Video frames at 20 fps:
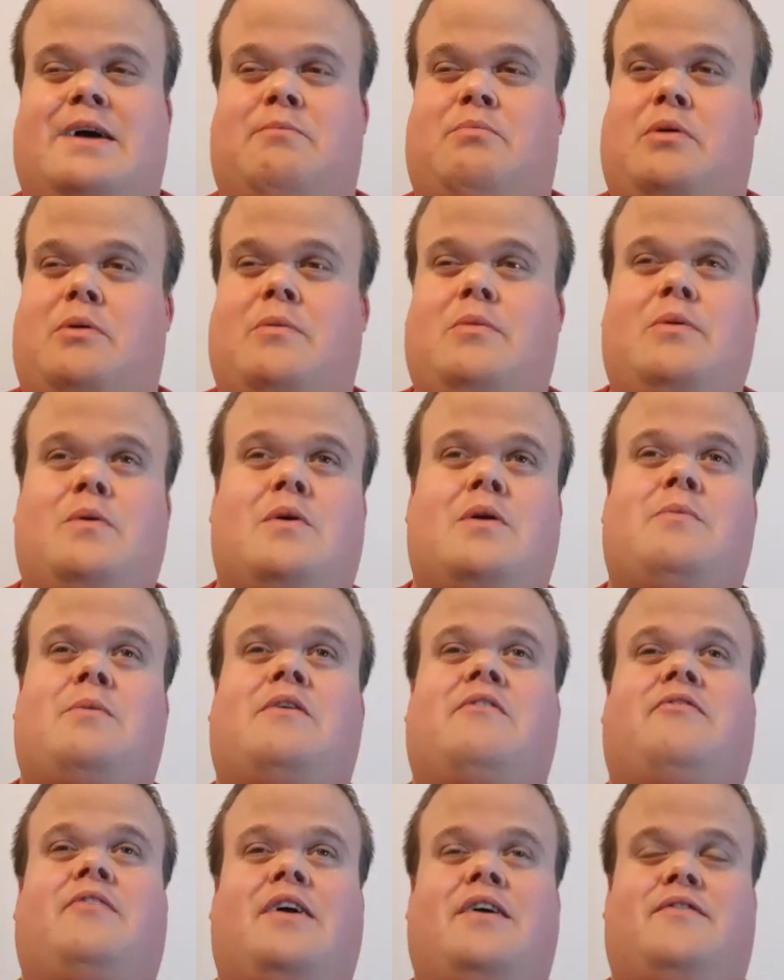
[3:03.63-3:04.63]
Probably one of
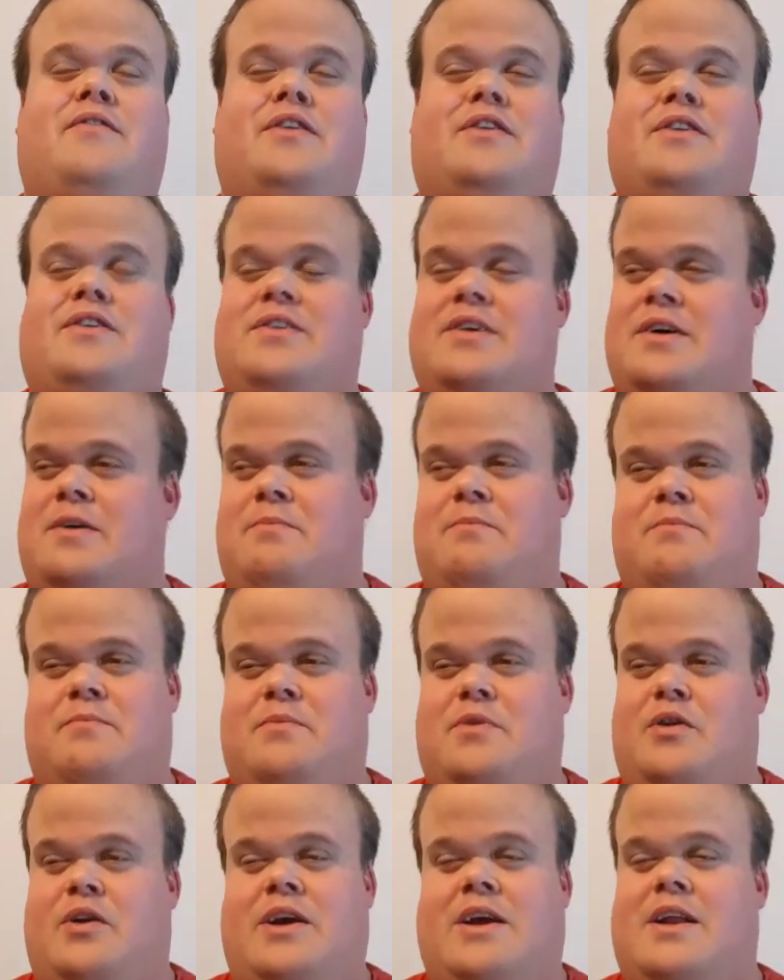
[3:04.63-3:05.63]
my favourite
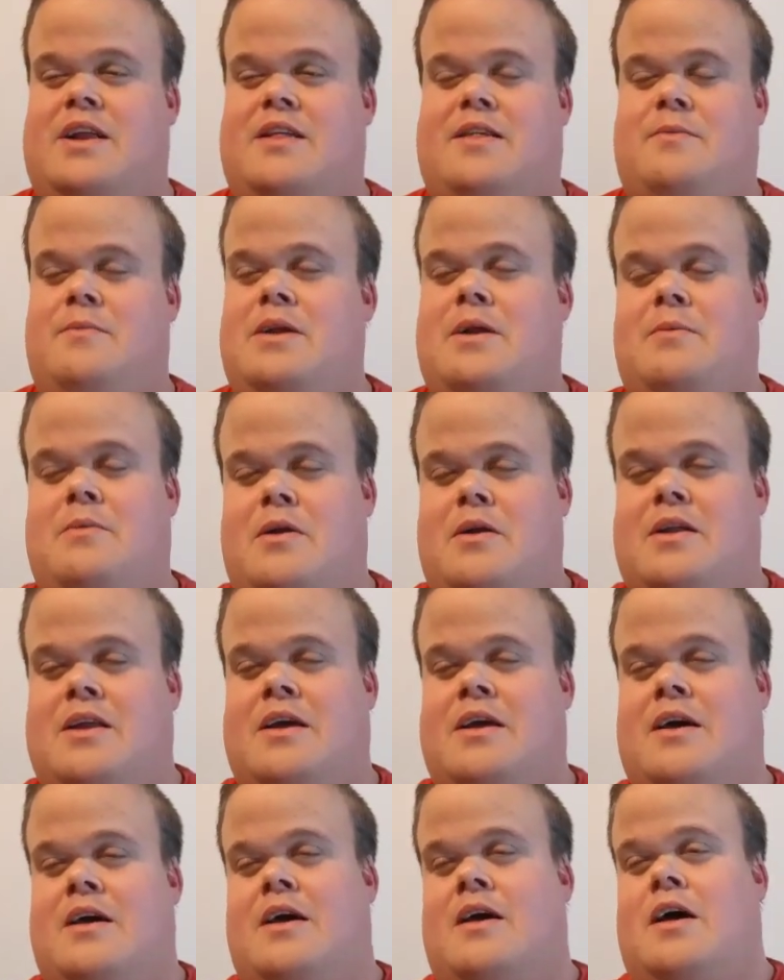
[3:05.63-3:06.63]
cricketers. I mean, I'm not
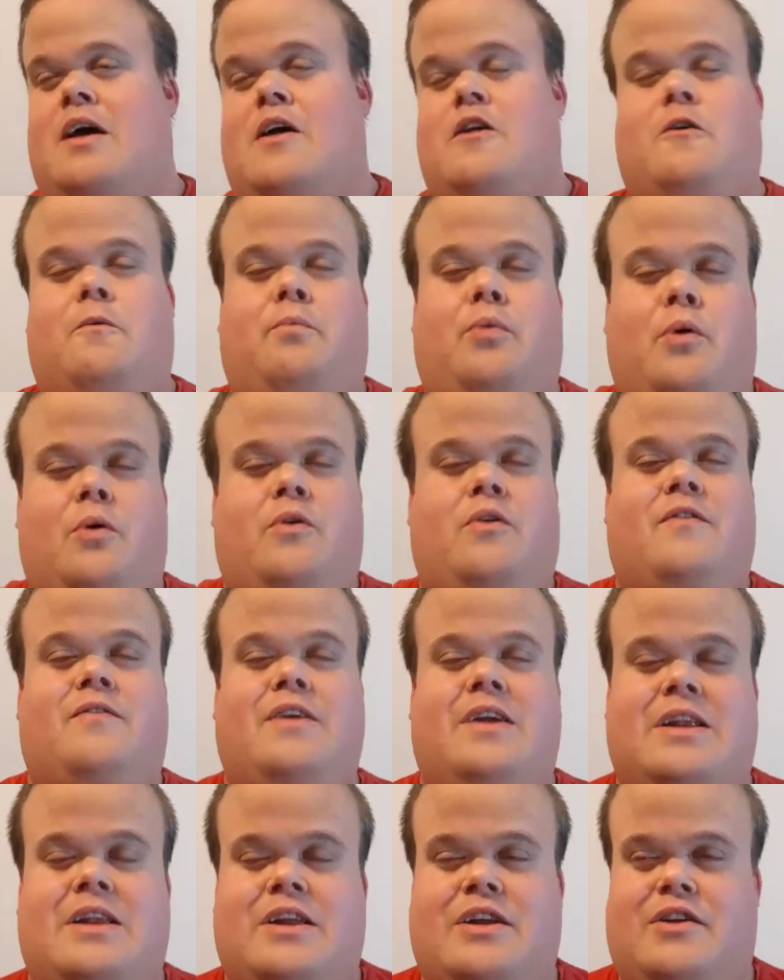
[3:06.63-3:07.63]
a supporter
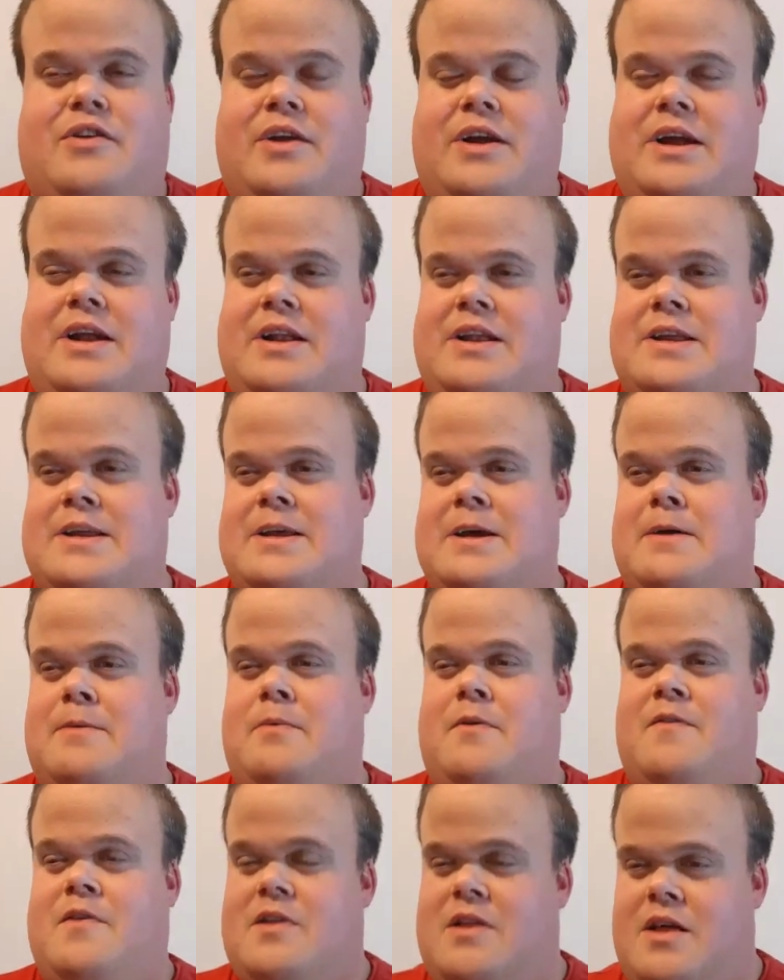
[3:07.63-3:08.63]
of England cricket.
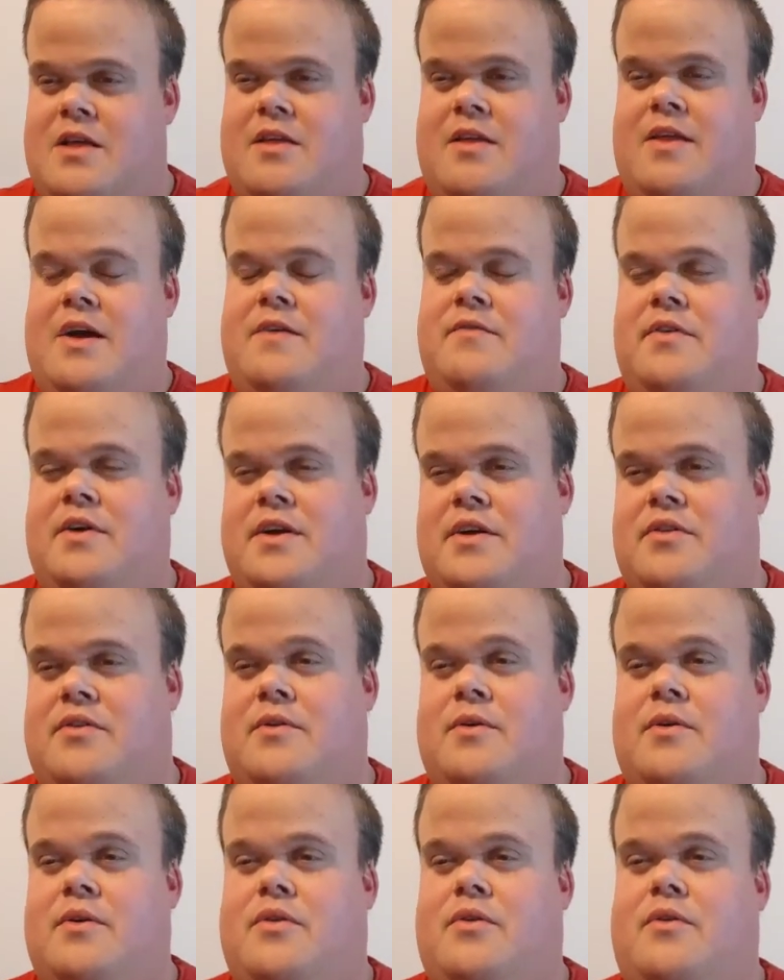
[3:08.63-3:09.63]
I'm obviously South Africa
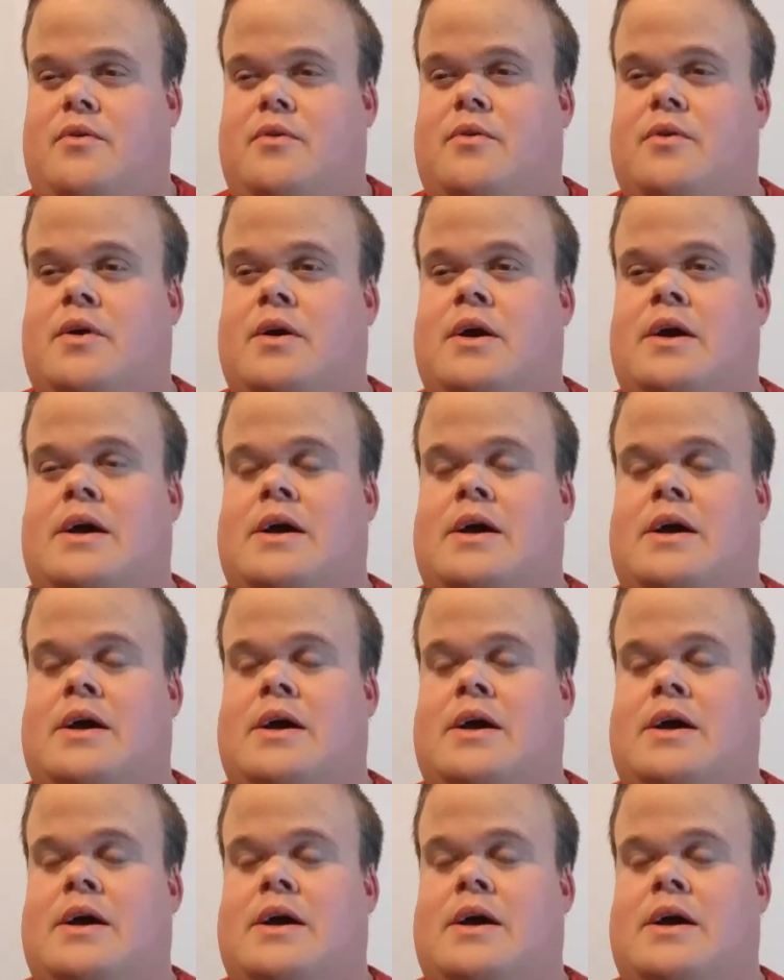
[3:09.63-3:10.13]
through and through.